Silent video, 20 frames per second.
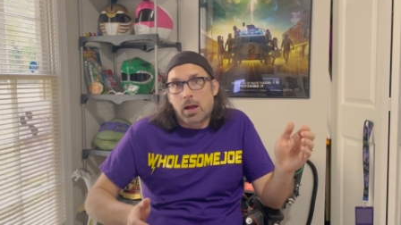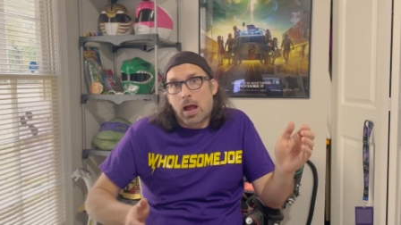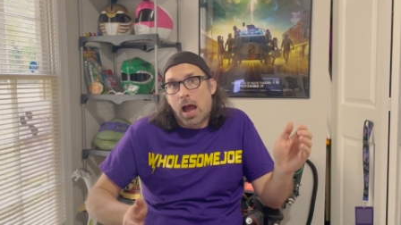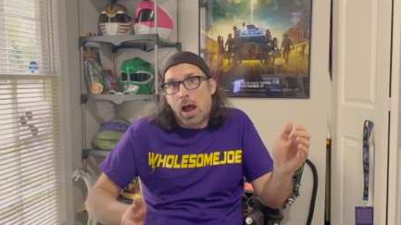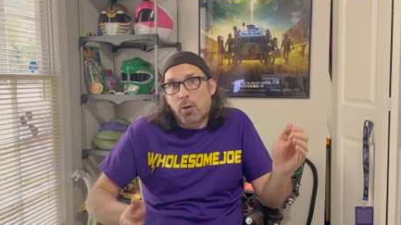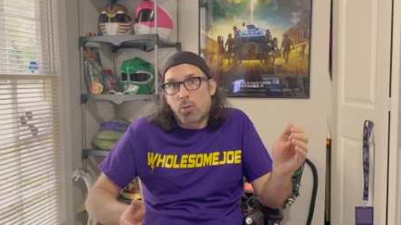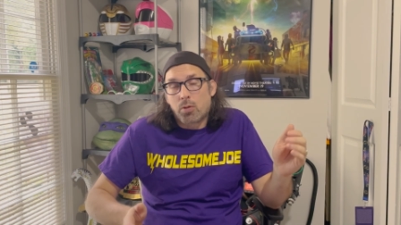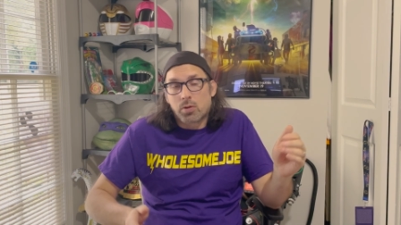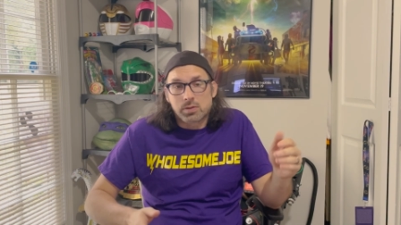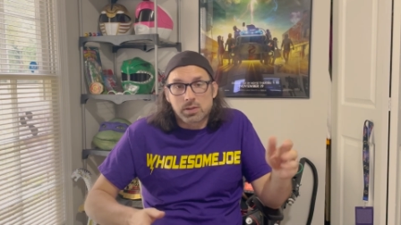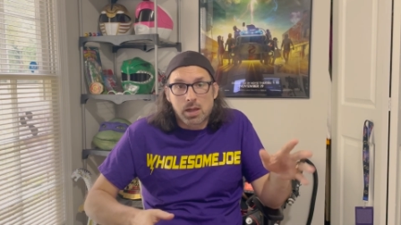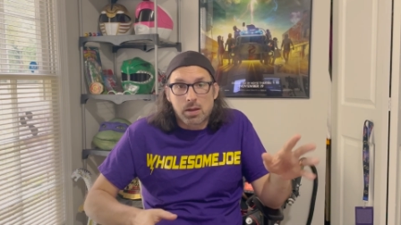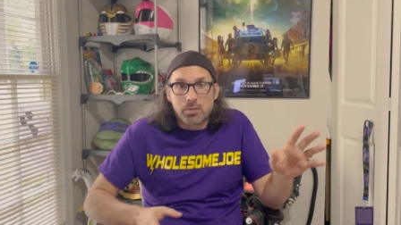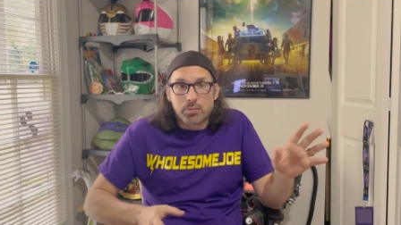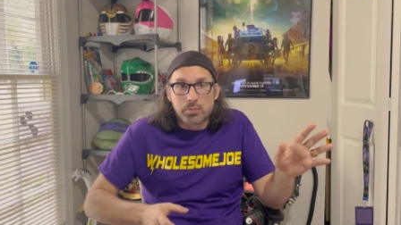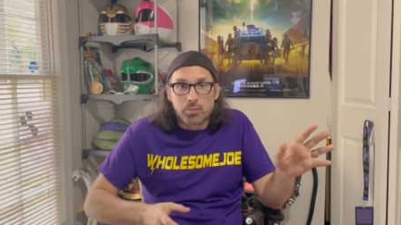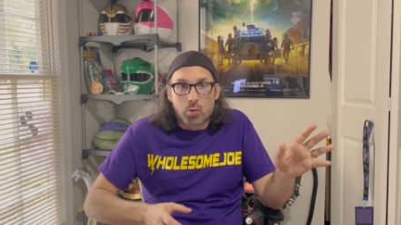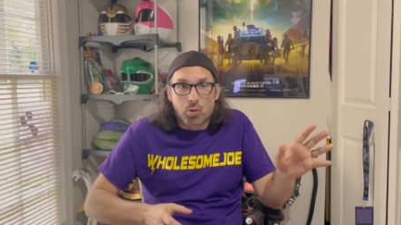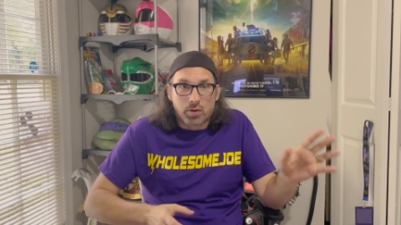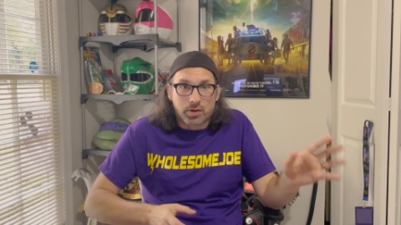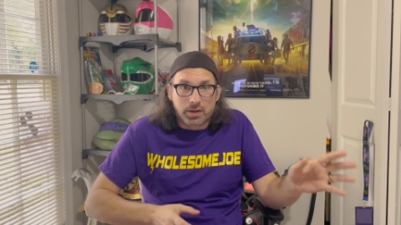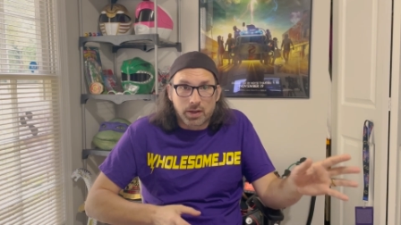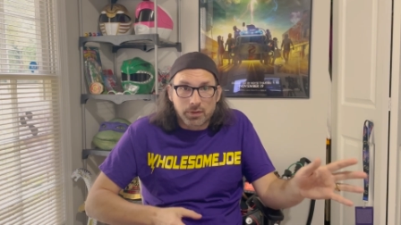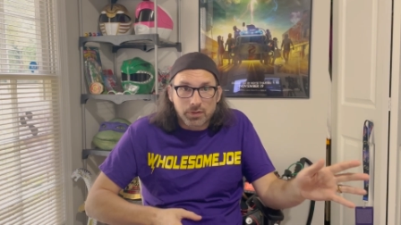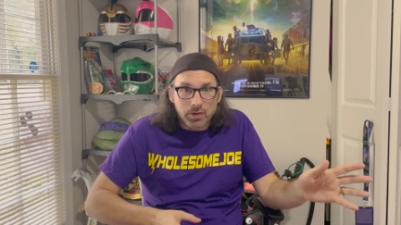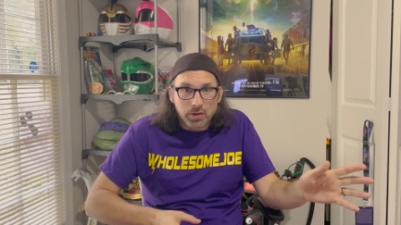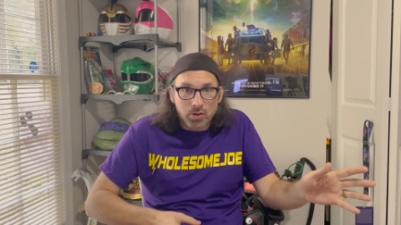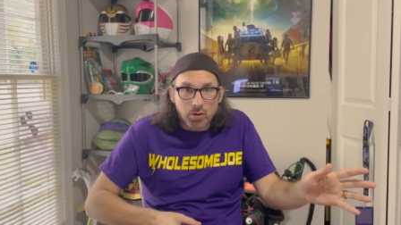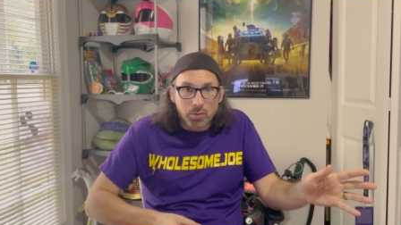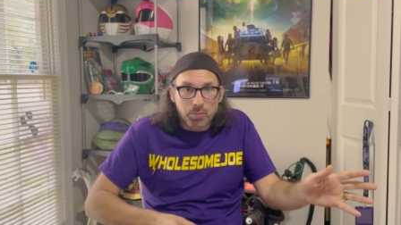I won't say more
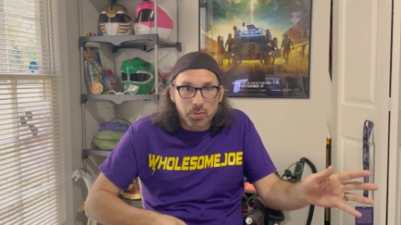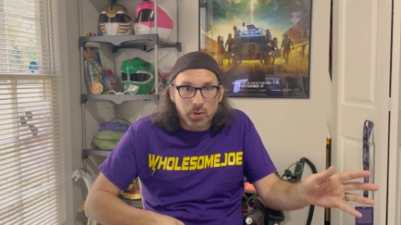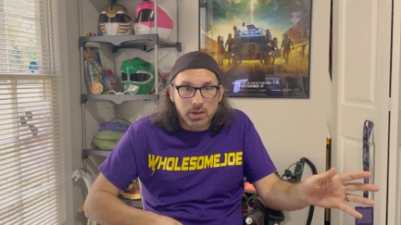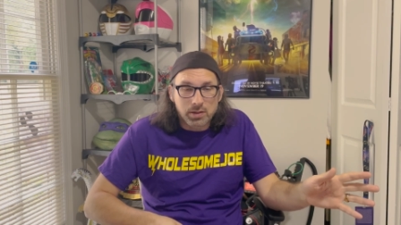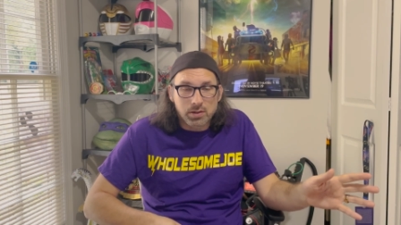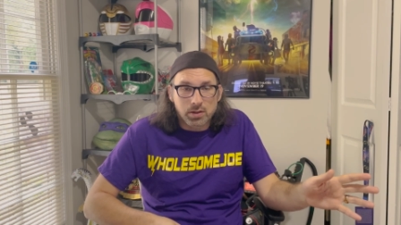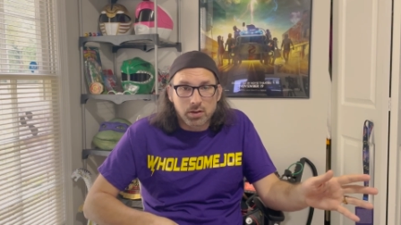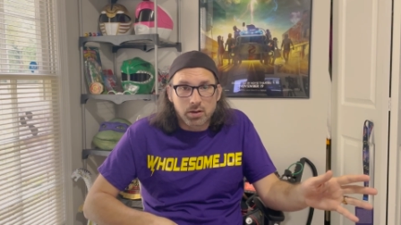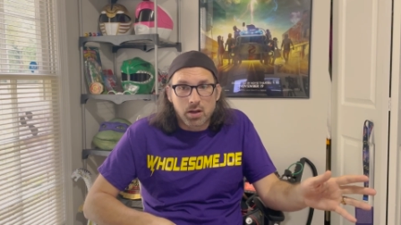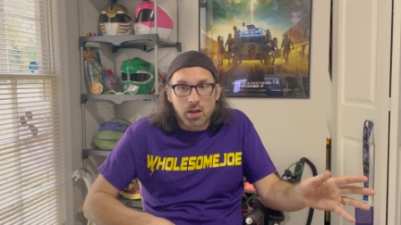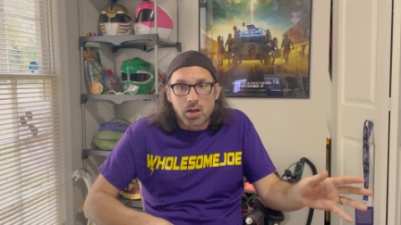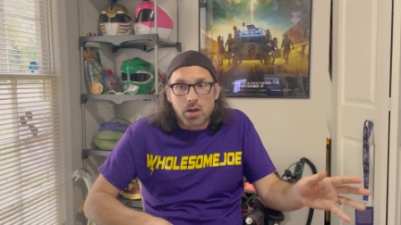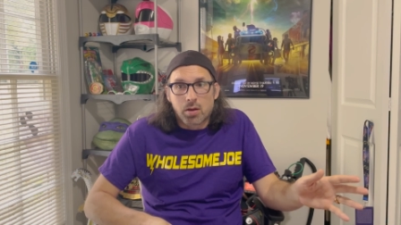difficult printer,